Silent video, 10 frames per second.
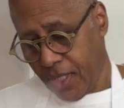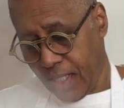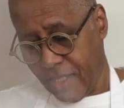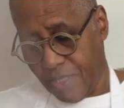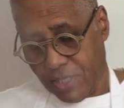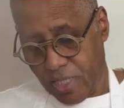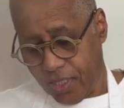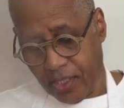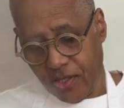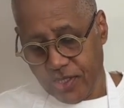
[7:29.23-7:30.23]
And again,
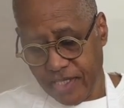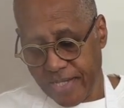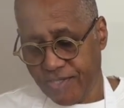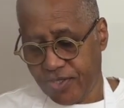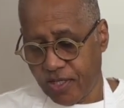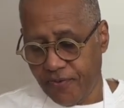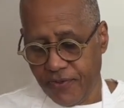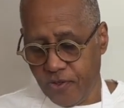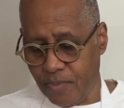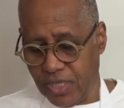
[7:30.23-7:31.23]
it only takes a
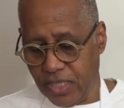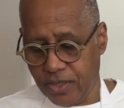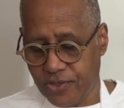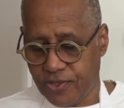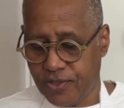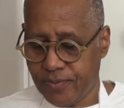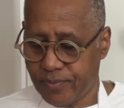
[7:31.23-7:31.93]
few minutes.